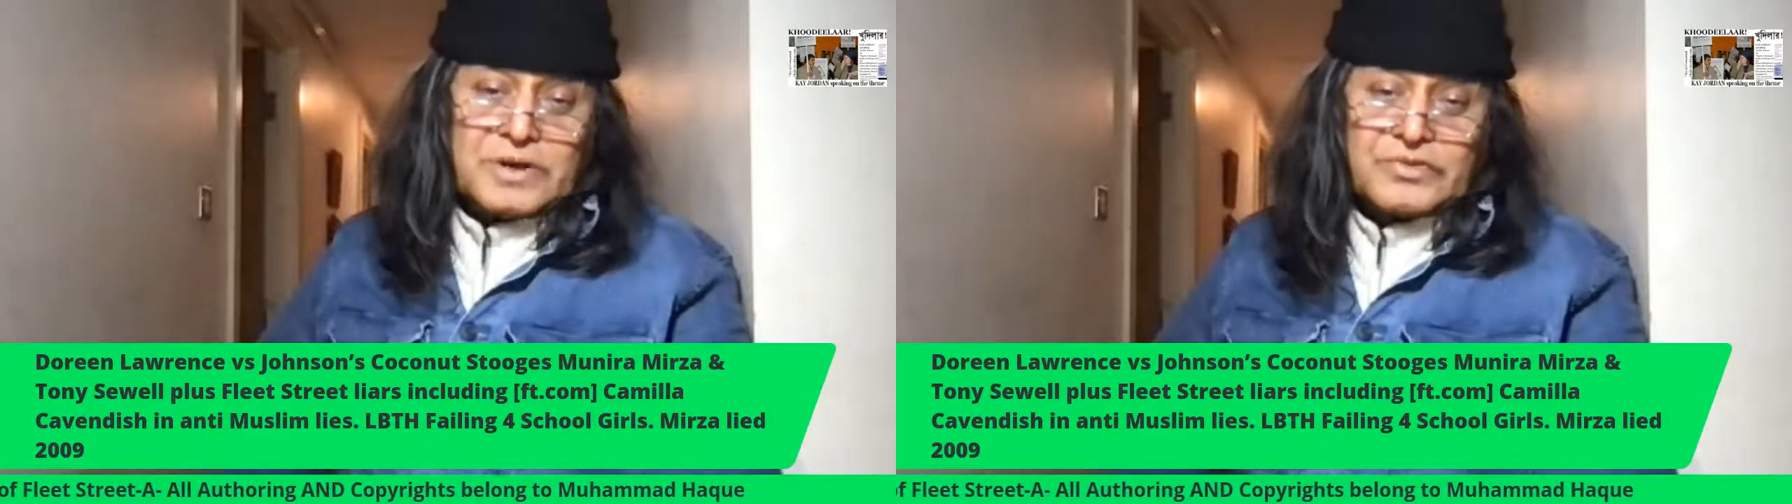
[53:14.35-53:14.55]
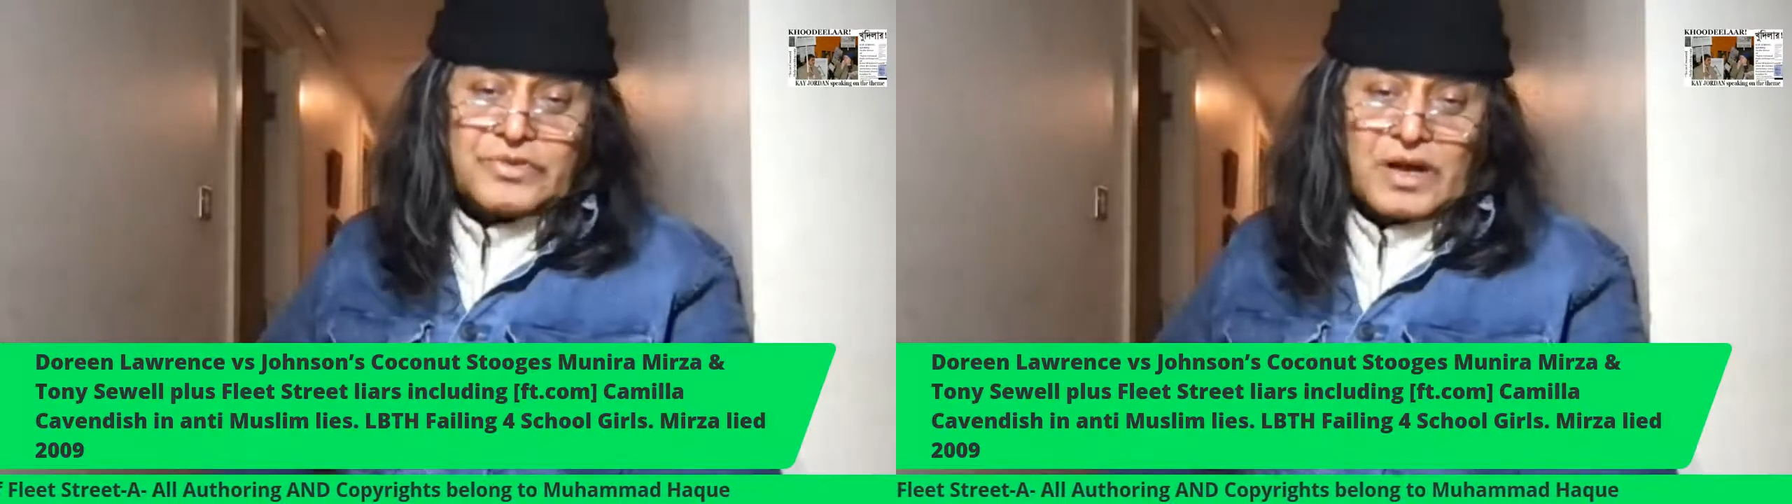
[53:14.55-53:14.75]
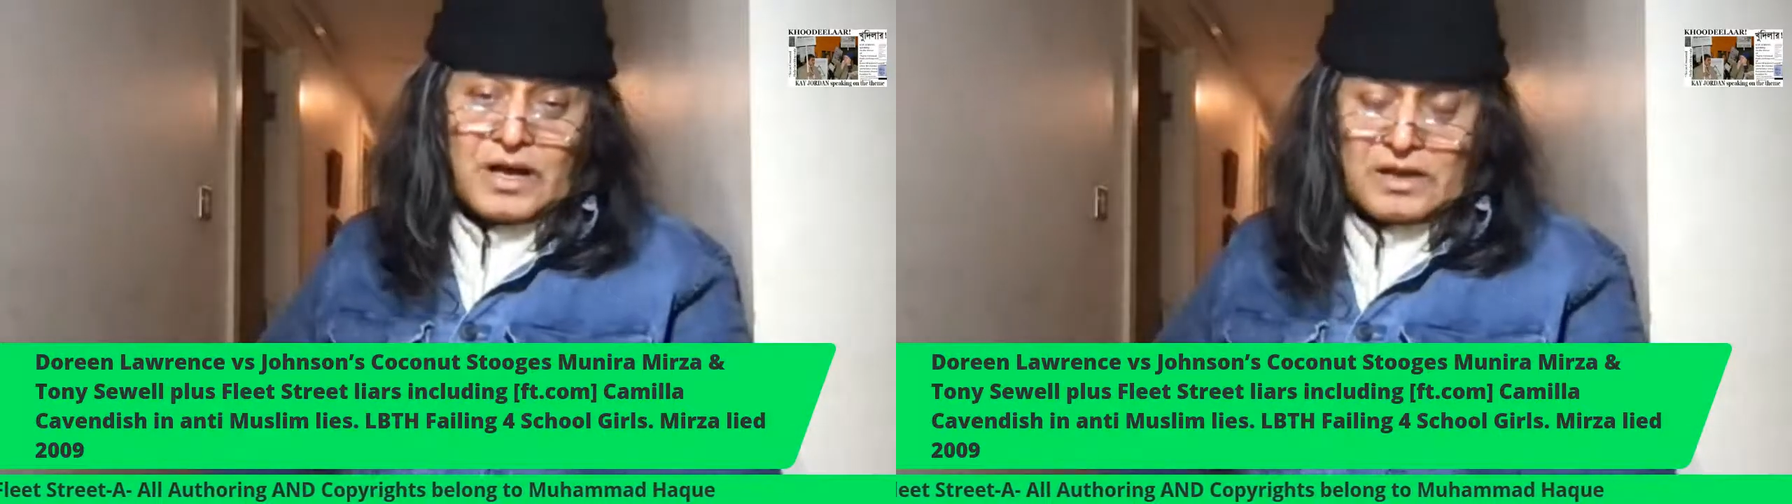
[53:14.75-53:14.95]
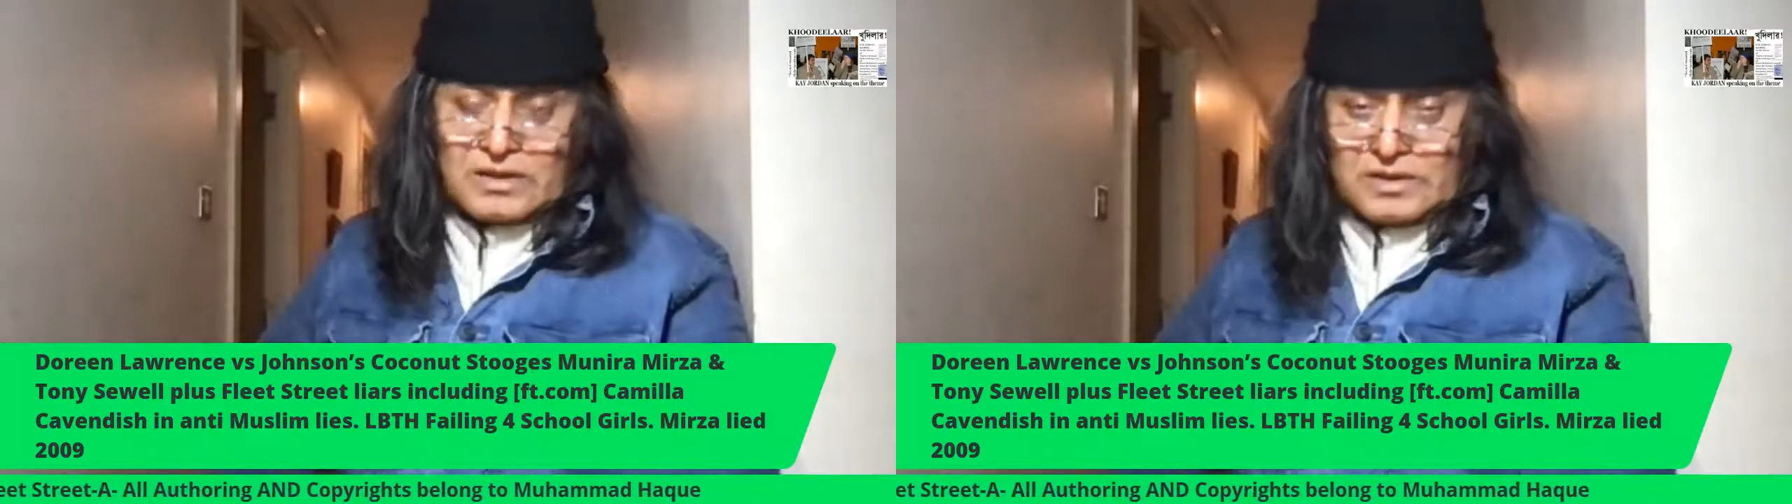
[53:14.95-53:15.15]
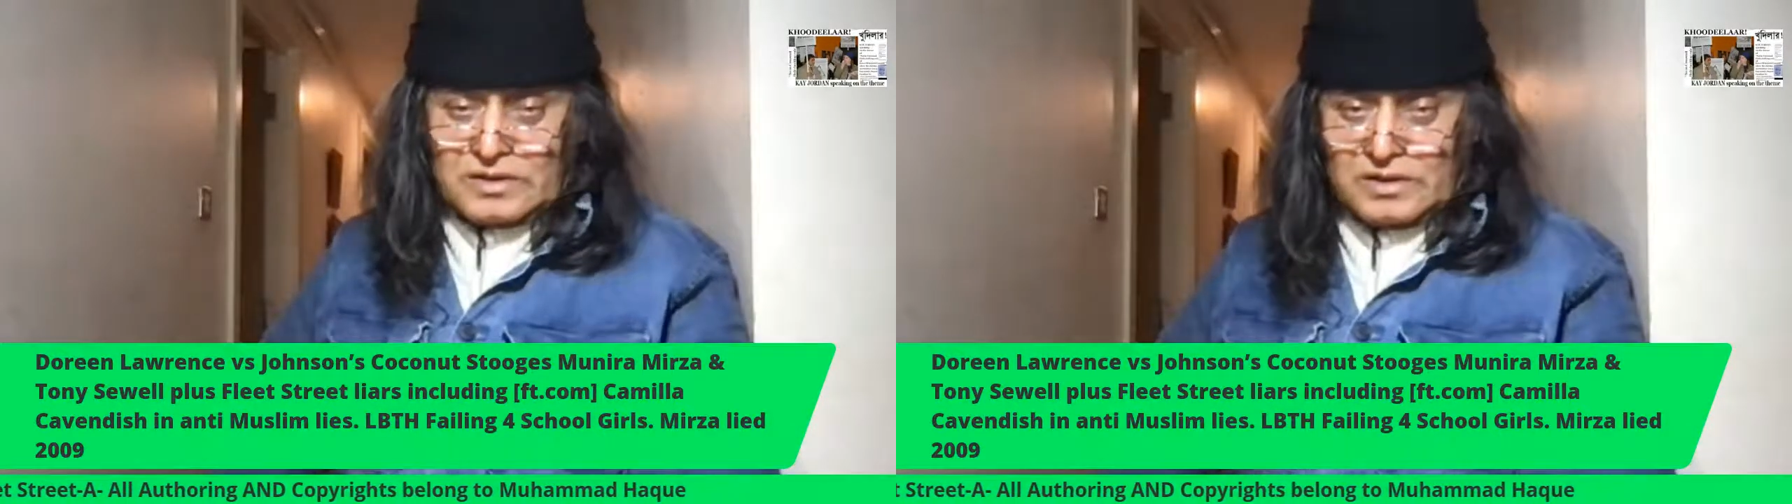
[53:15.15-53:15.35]
Mirza,
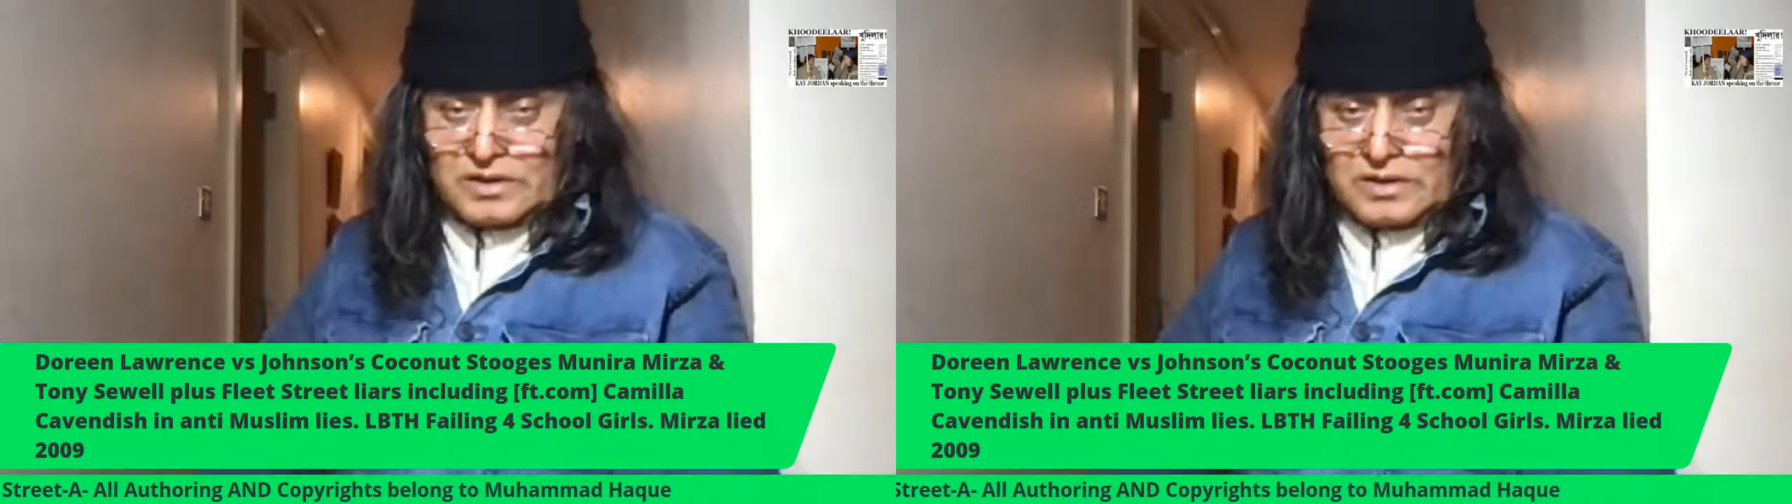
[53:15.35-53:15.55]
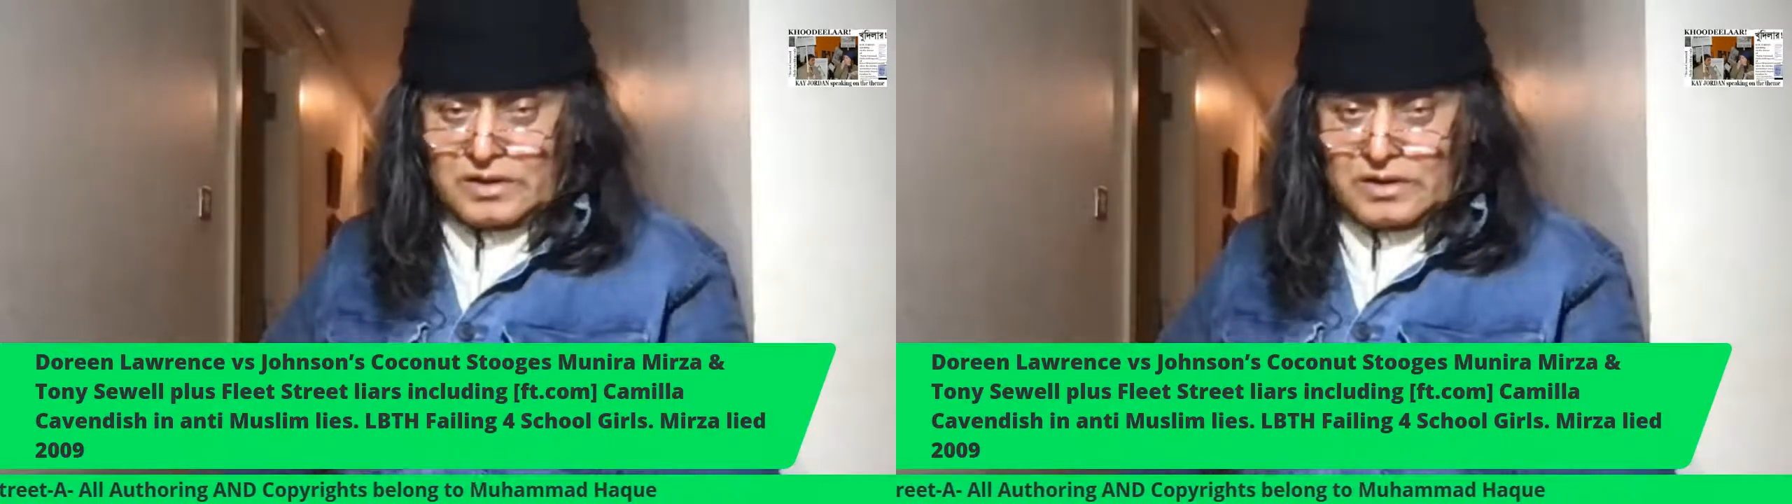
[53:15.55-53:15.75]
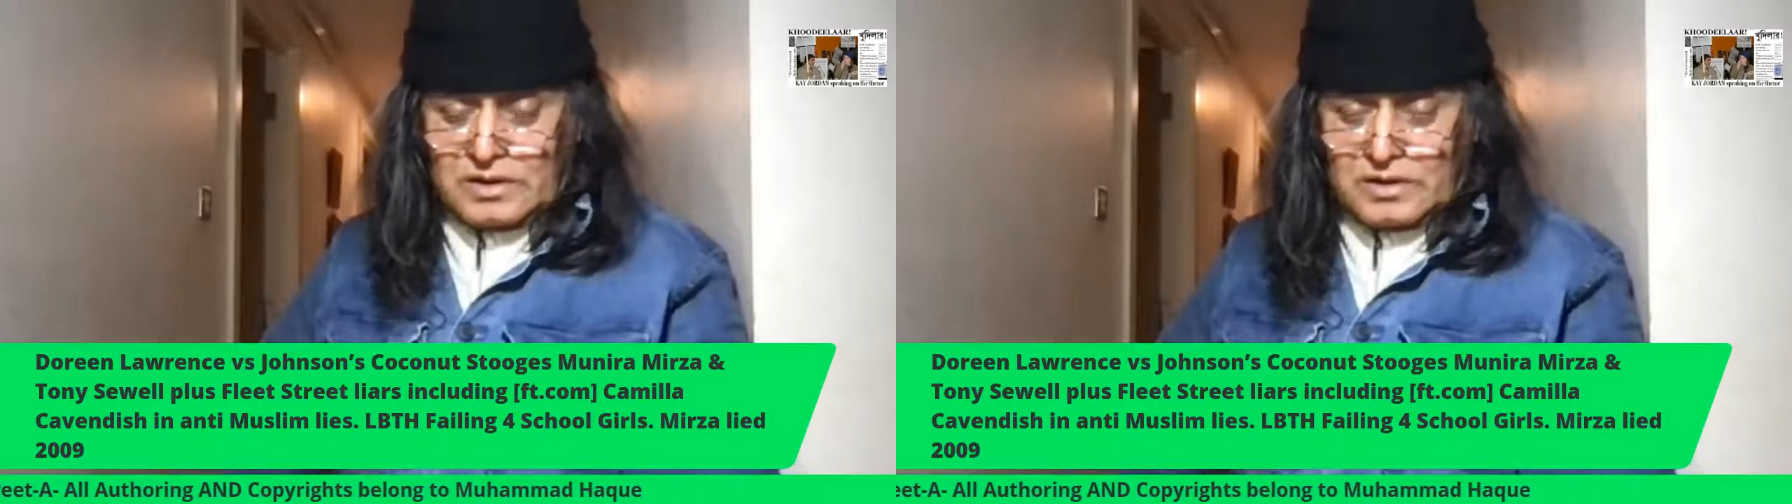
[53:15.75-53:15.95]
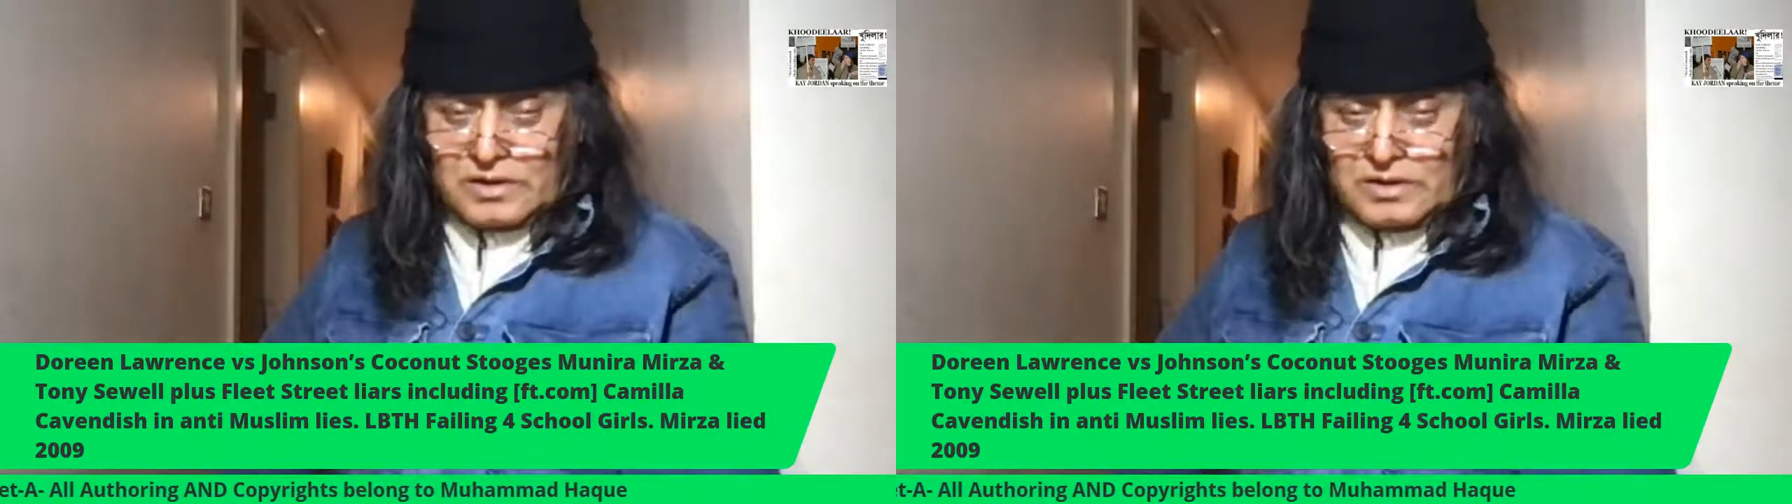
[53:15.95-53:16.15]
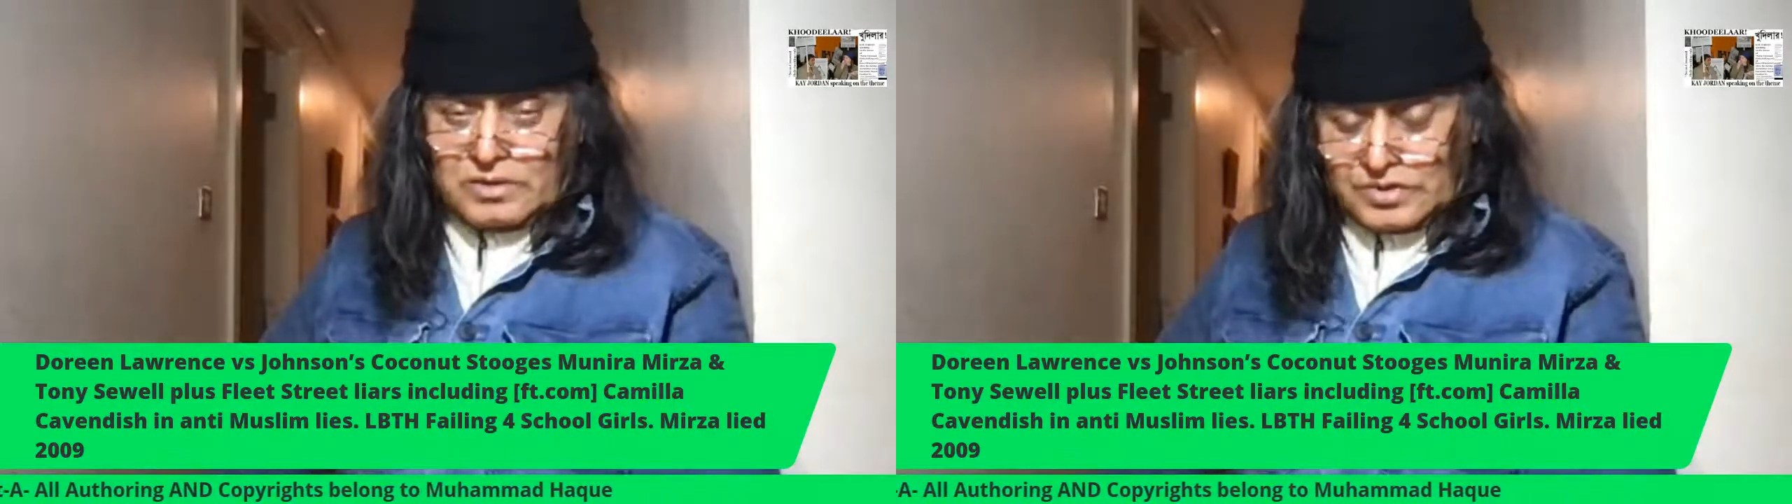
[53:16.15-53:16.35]

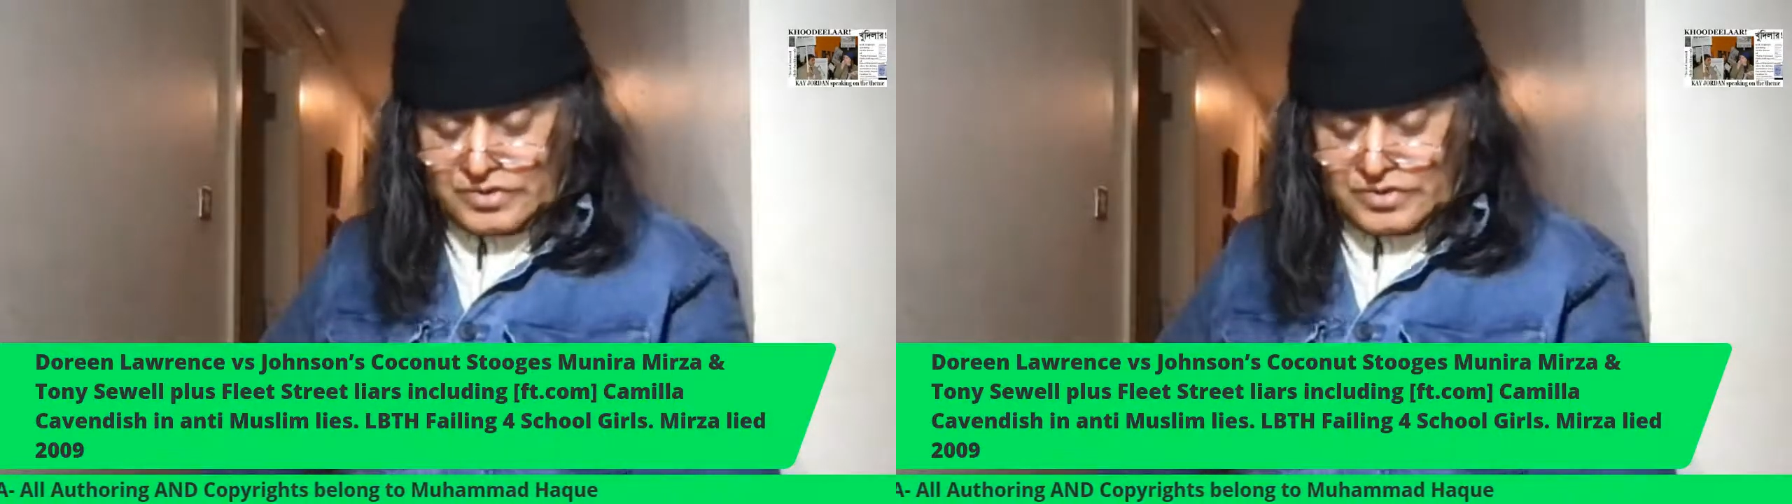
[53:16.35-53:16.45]
who is